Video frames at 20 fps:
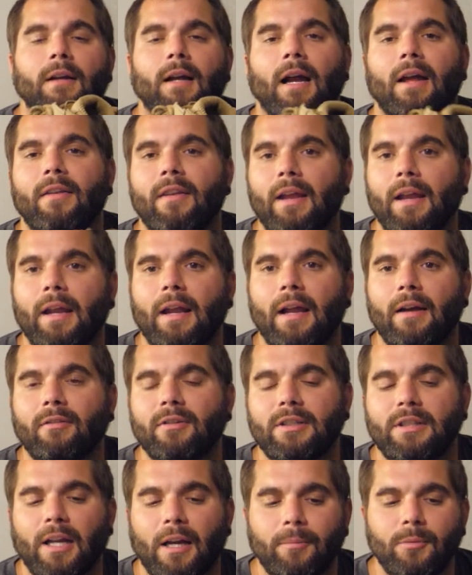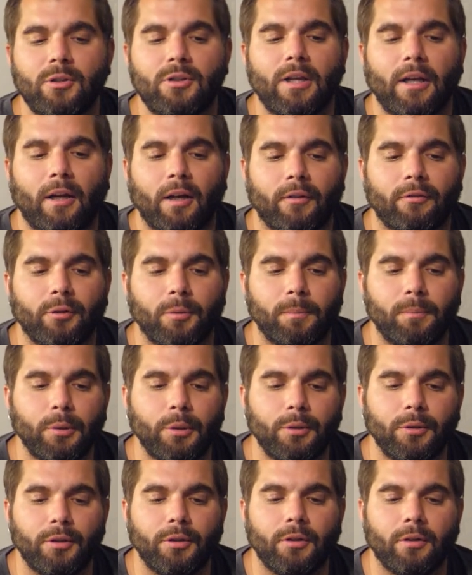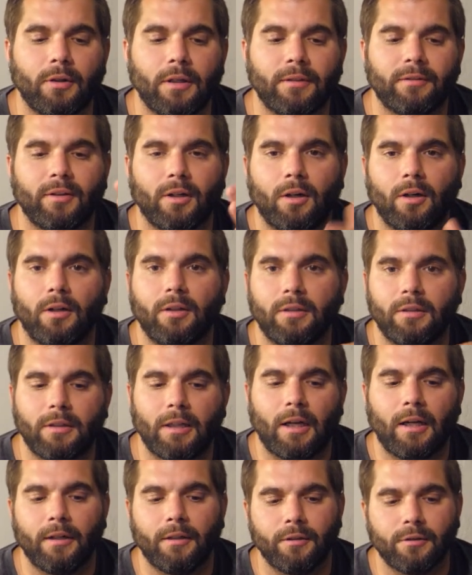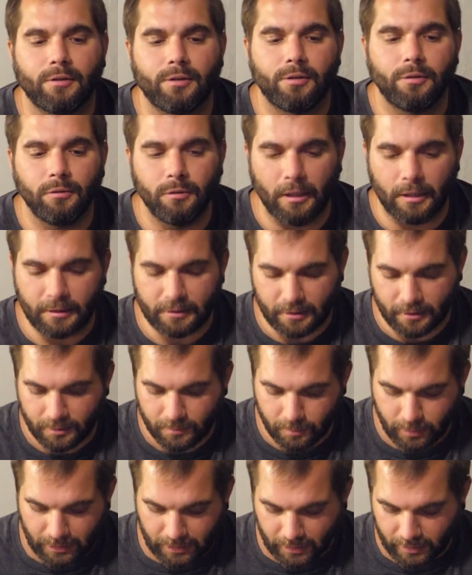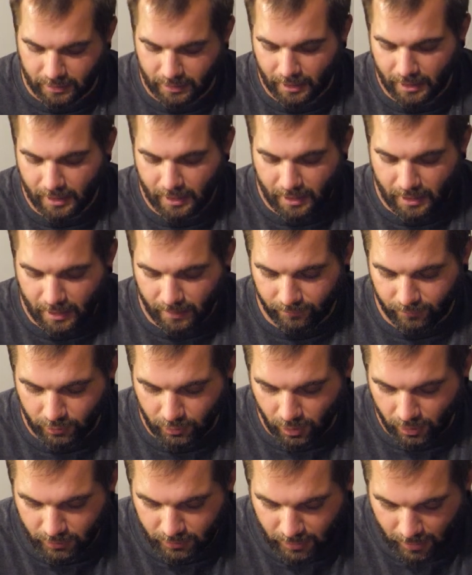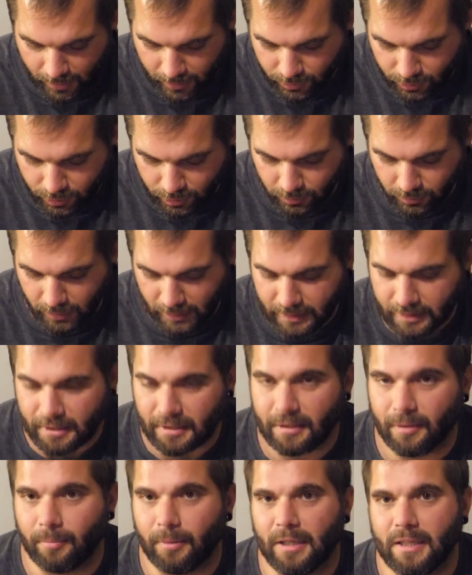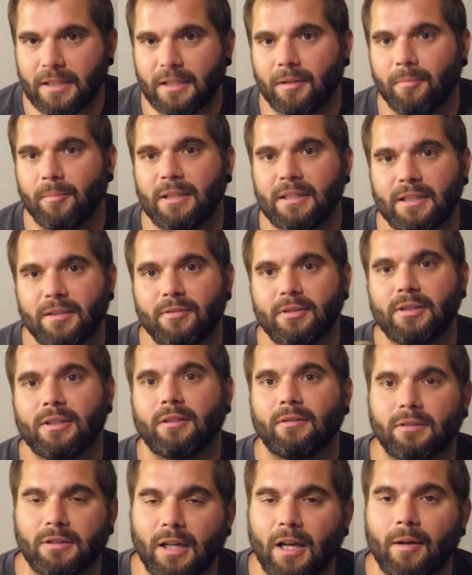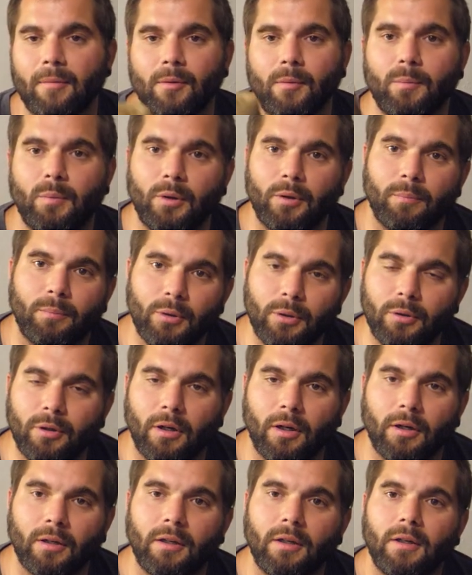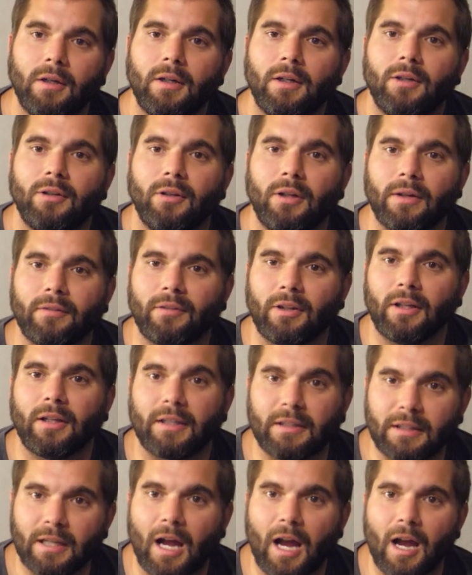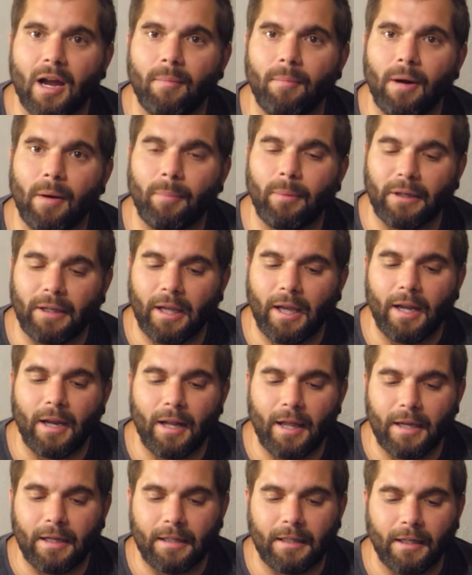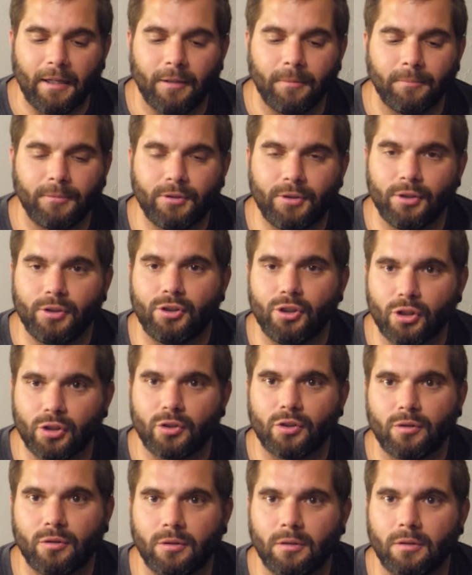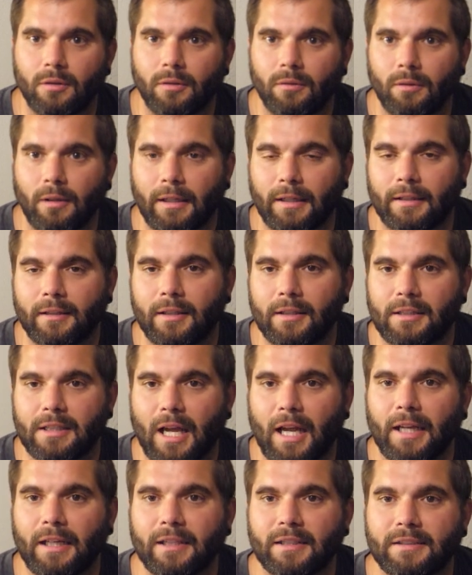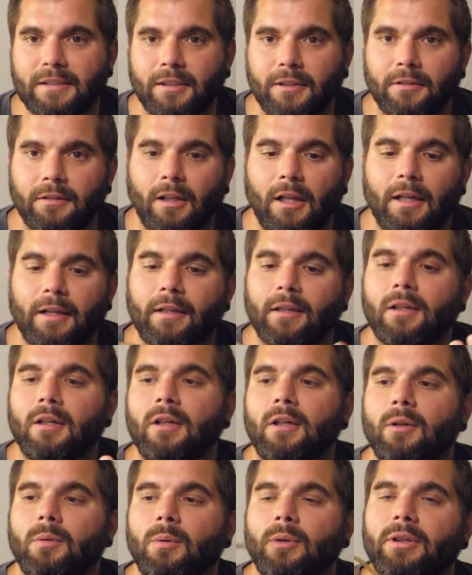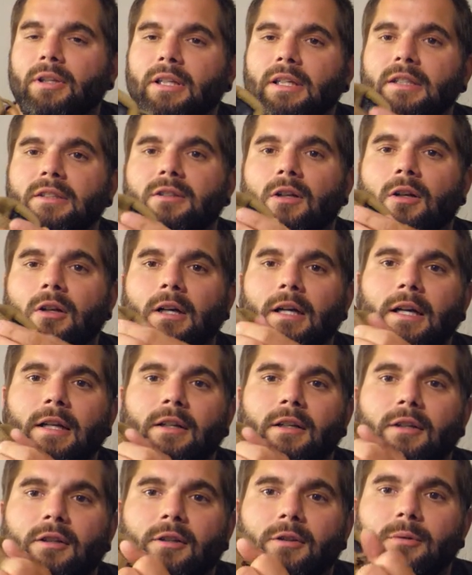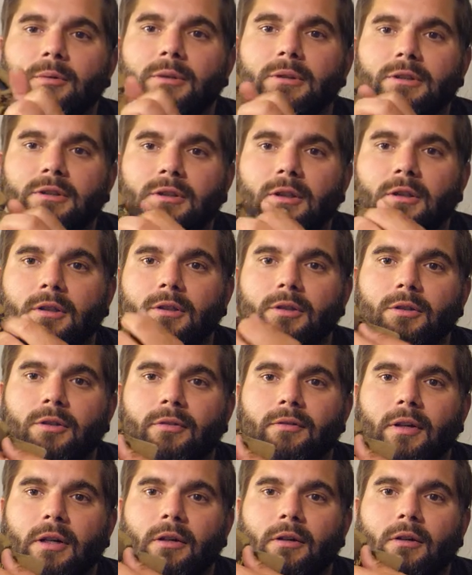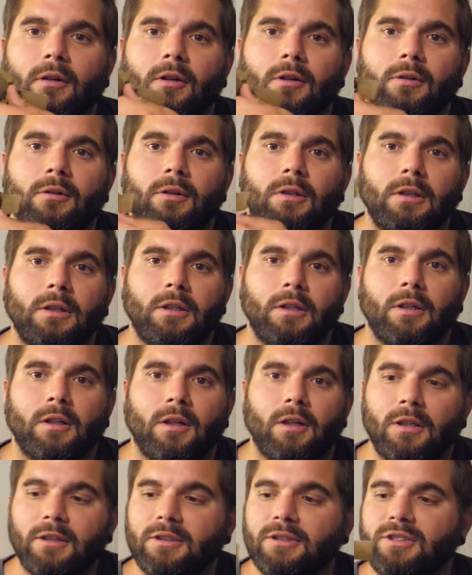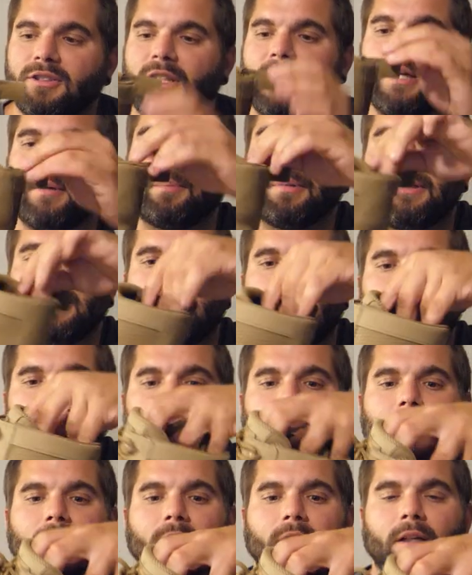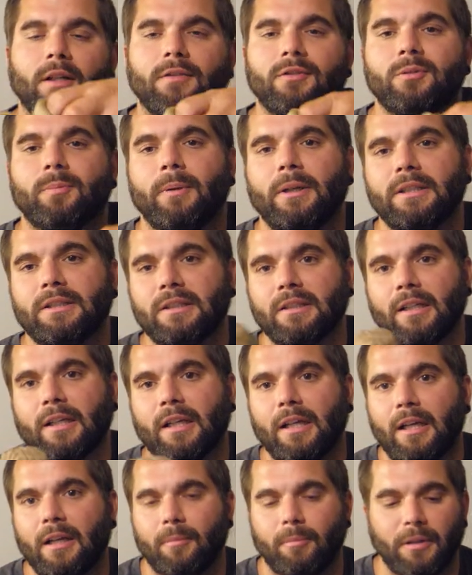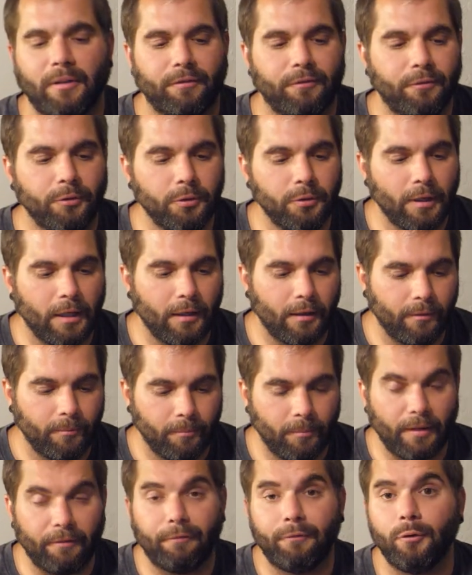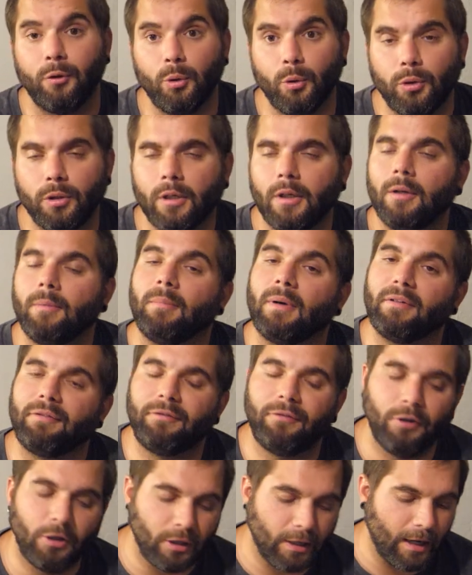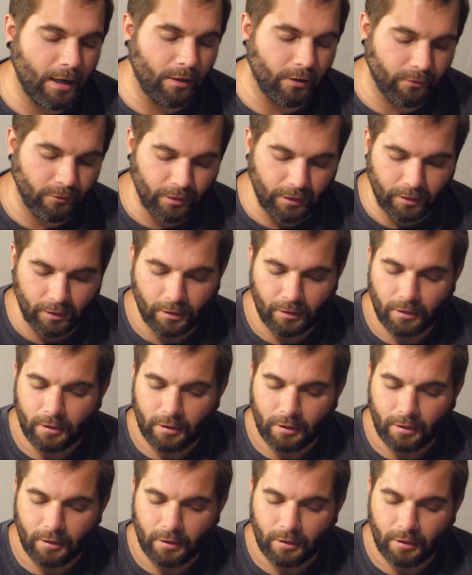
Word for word: And then every time you take off your boot, you don't have to untie your shoelaces because if you untie your shoelaces, that basically means every single time you put your boot on, you have to like tie them up again and get them to just like the tightness that you like. With these, all I had to do was undo the Velcro, unzip, and it created enough space that I could get my food, my food, my foot out of it.